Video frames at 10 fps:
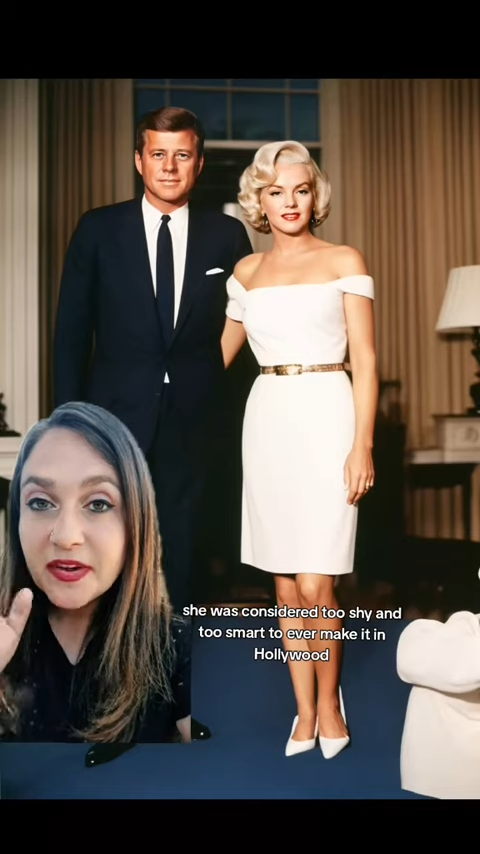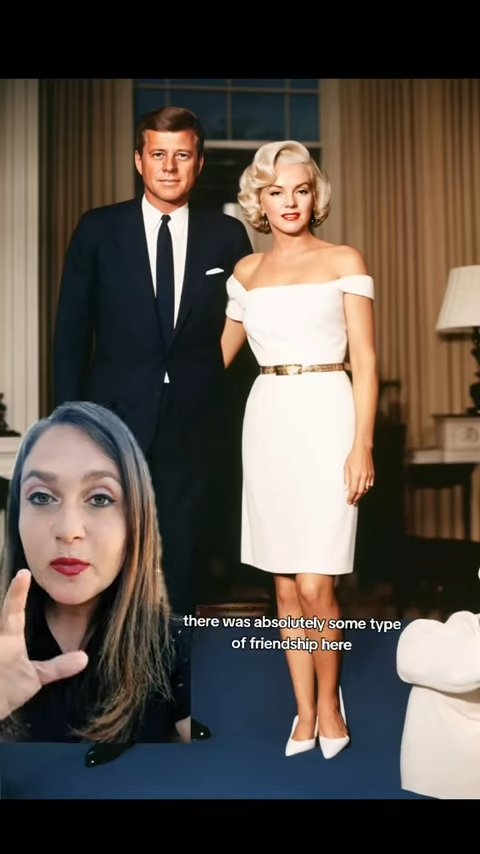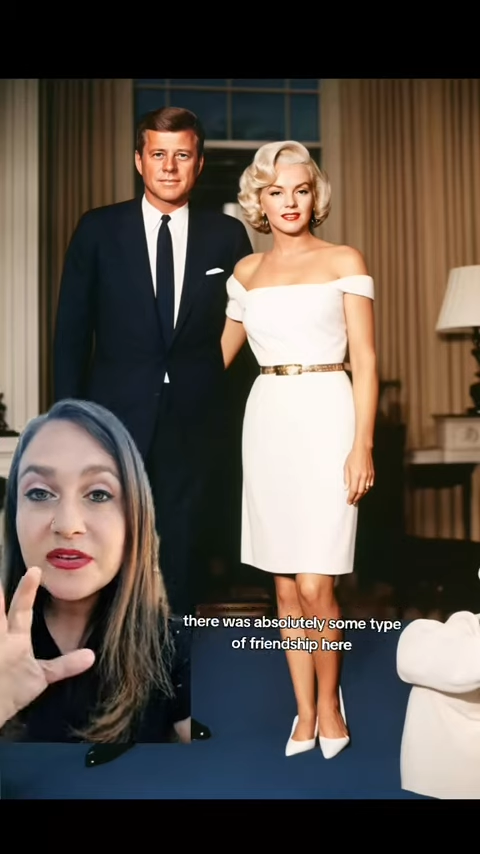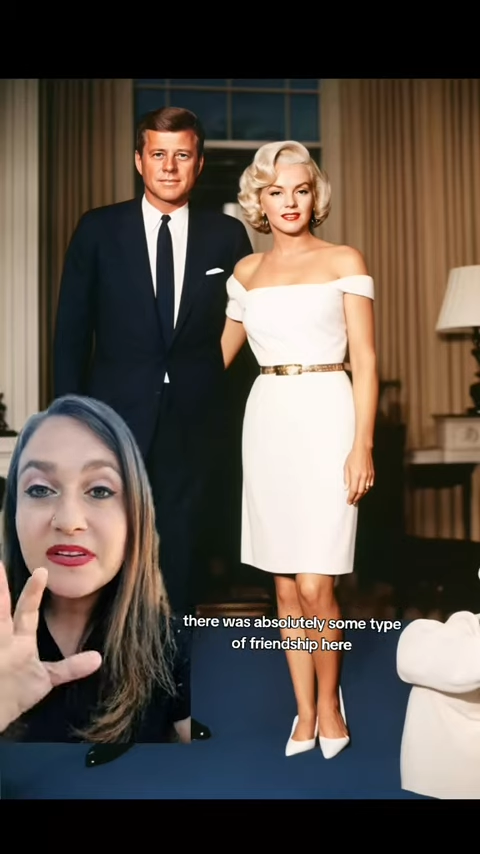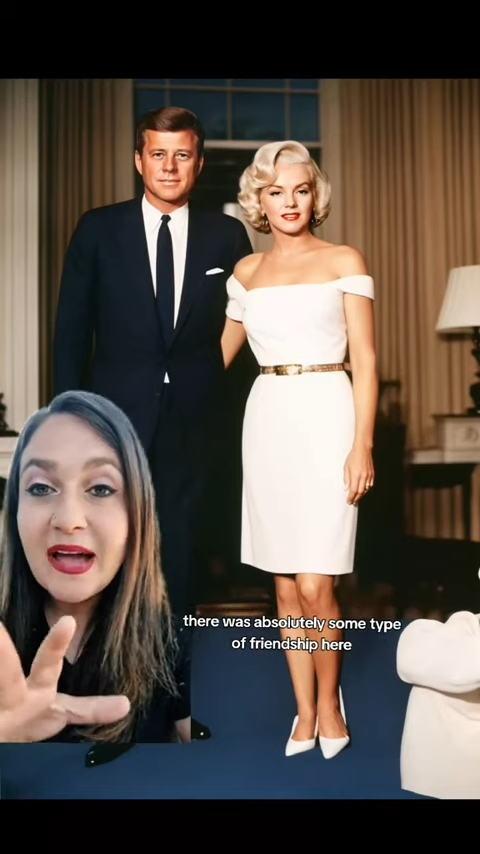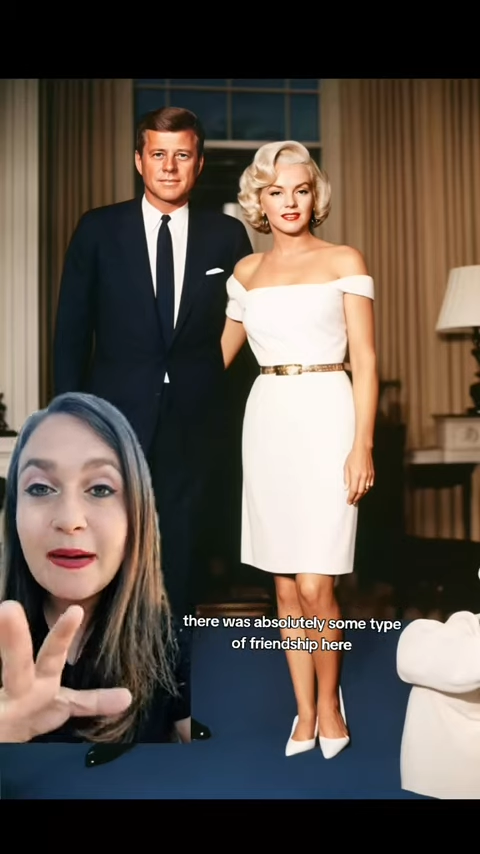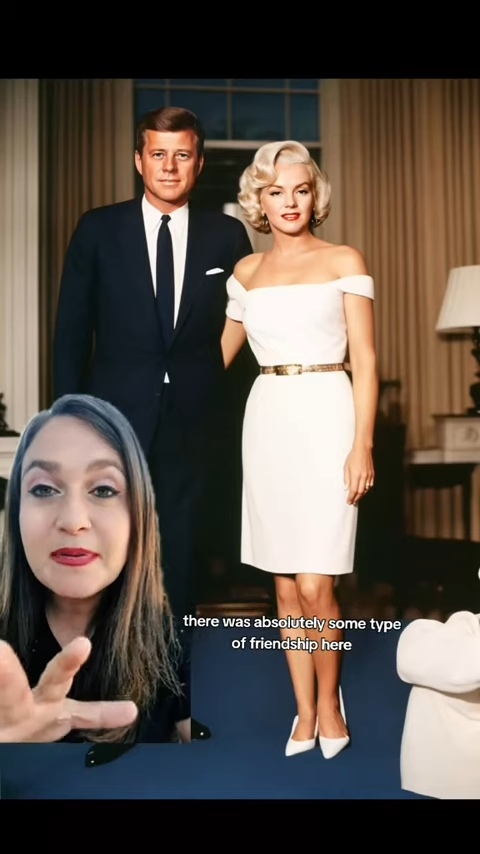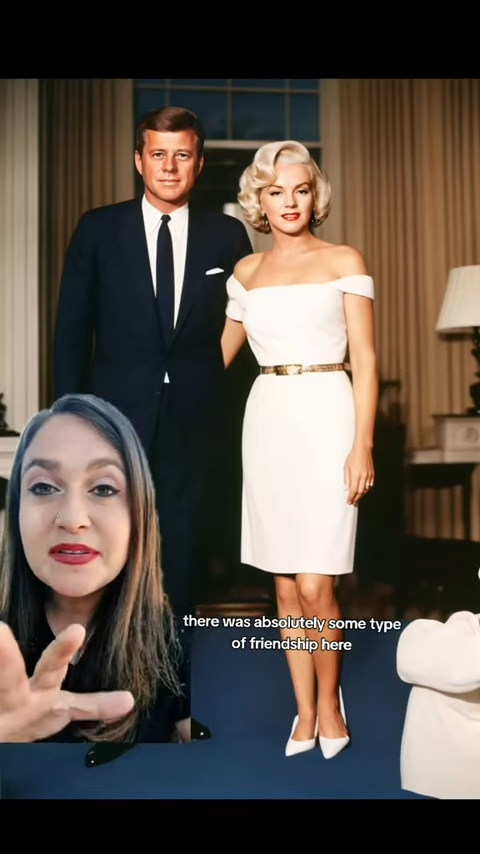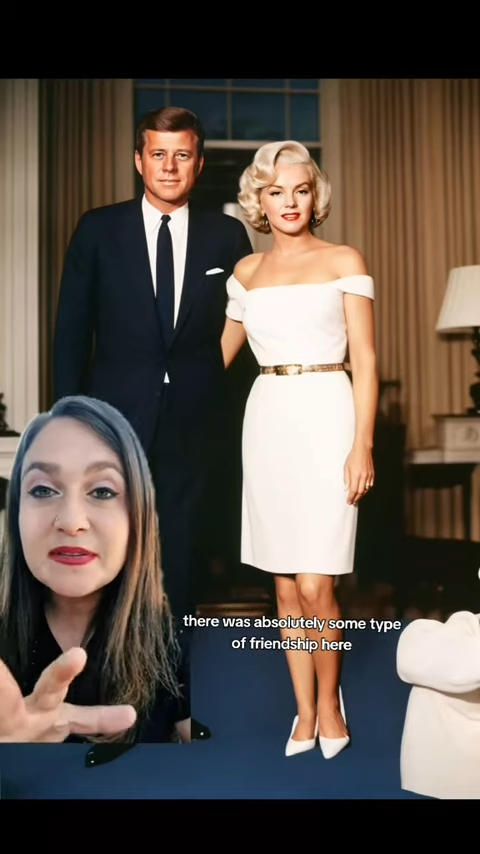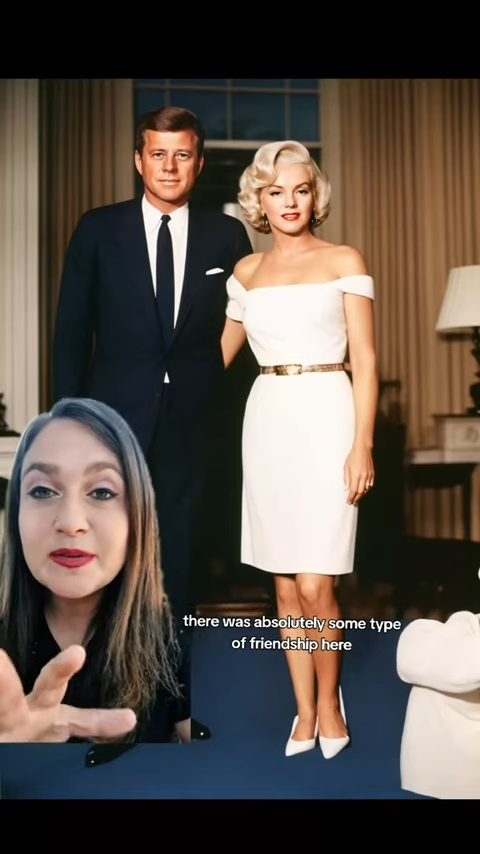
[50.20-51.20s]
There was
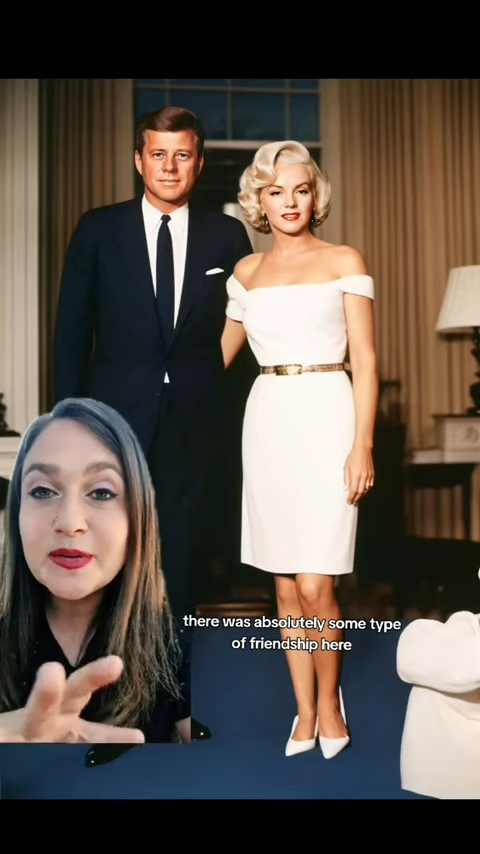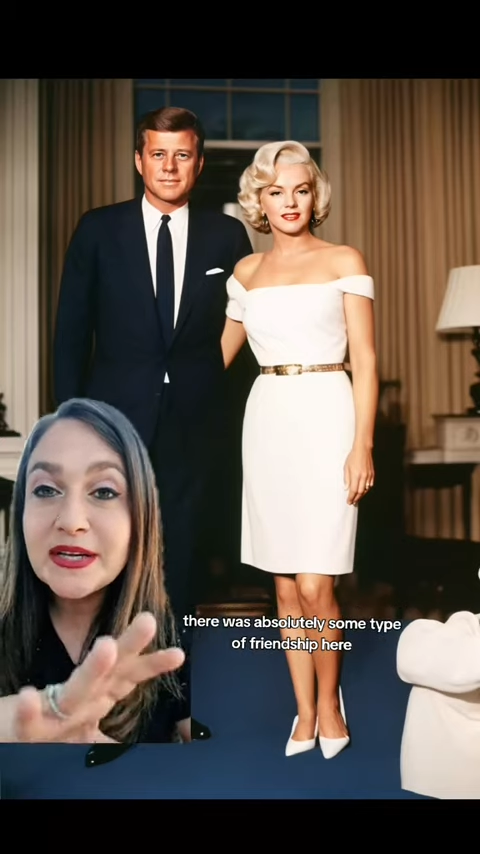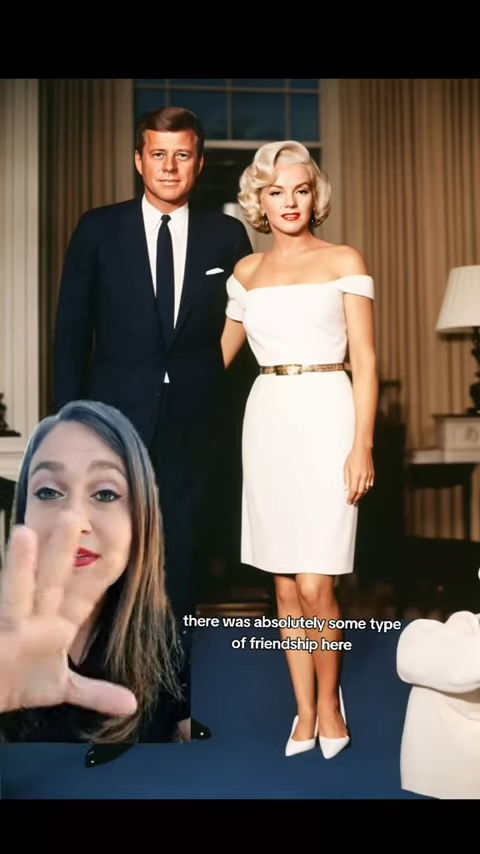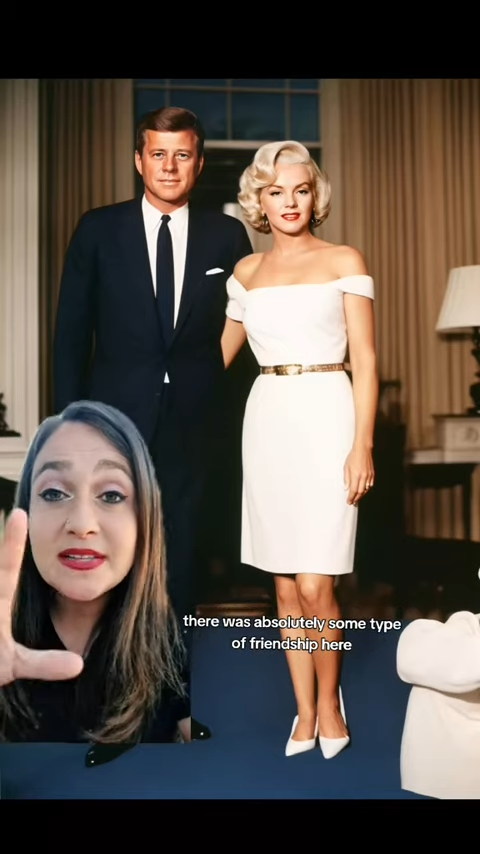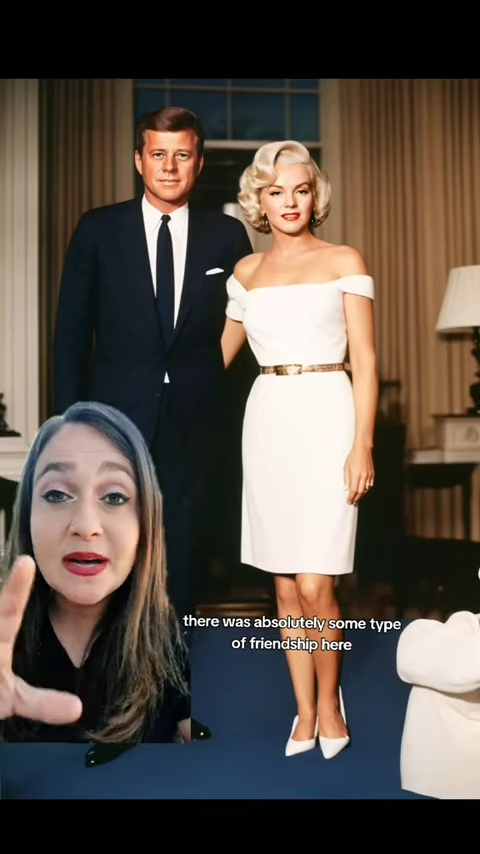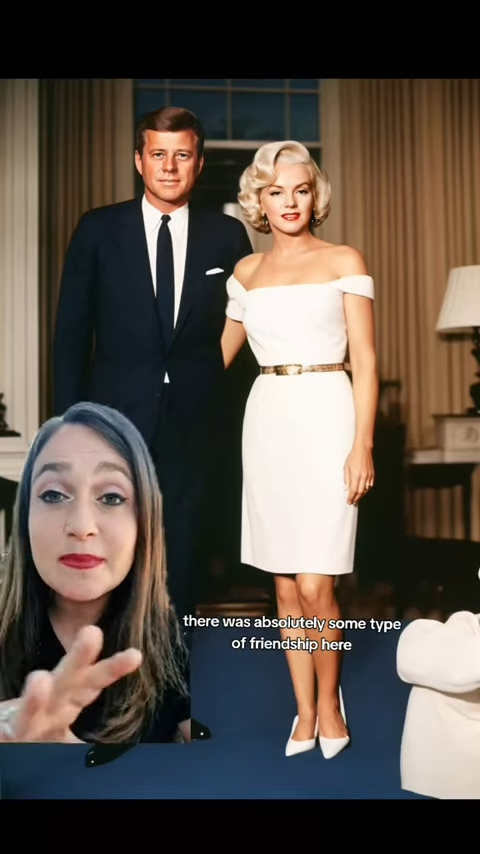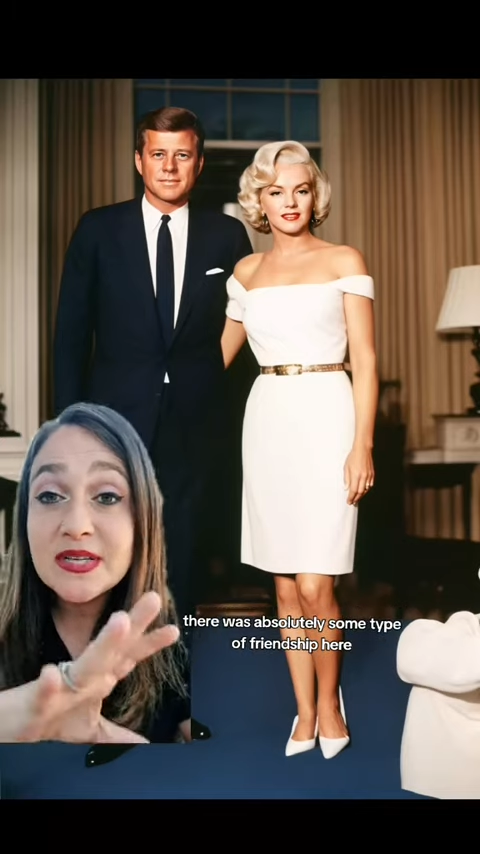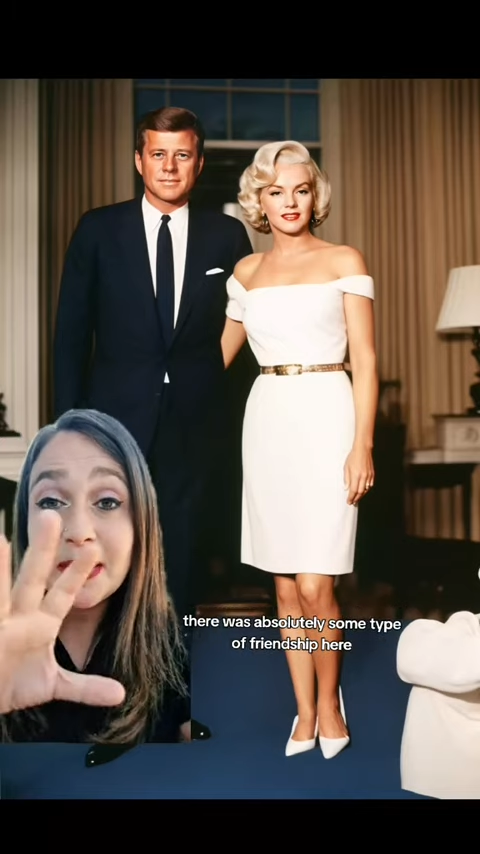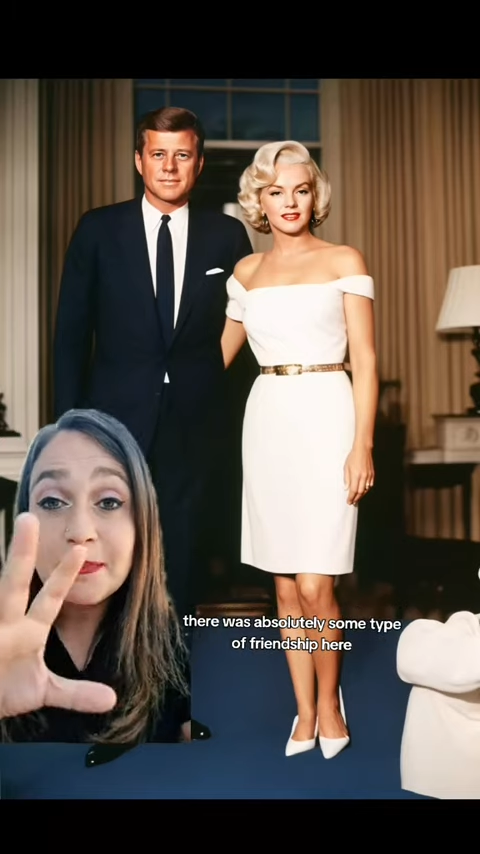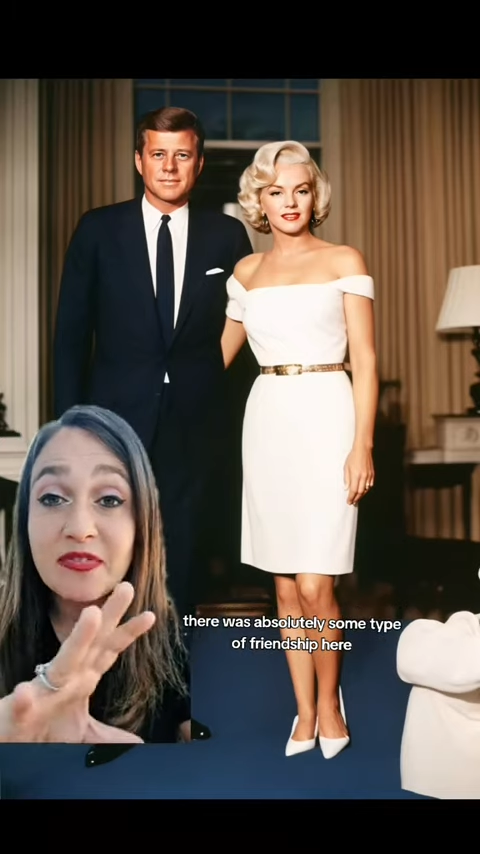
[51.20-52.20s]
absolutely some type